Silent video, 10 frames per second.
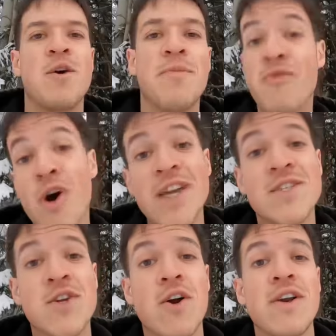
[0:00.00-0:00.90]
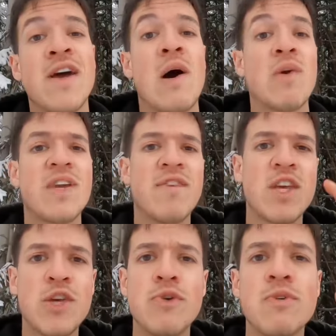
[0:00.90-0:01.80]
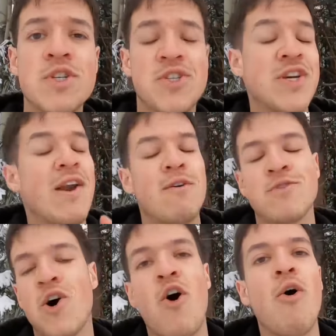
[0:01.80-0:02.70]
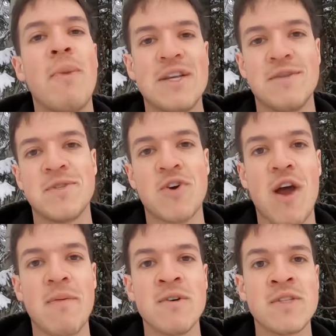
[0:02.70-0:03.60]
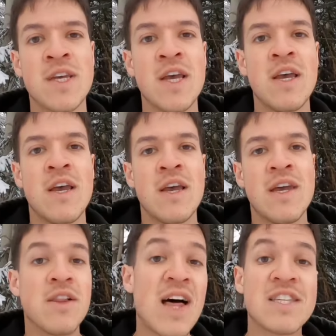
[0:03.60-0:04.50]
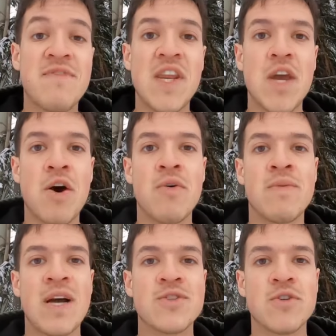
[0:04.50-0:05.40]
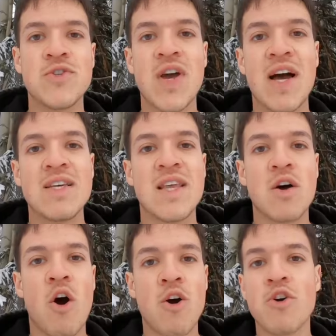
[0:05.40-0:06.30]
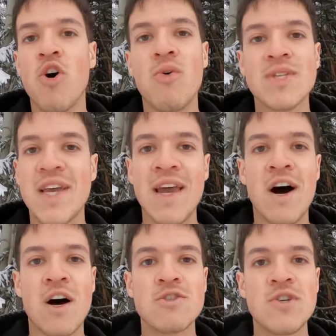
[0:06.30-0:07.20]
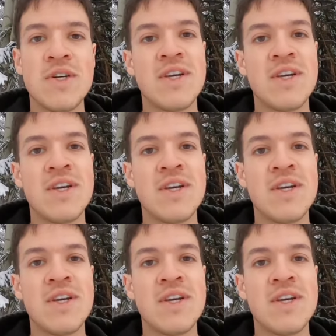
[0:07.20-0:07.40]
Before I get started, I want to give a huge shout out to all my subscribers. In the last video, I told you guys that our goal was to hit 100,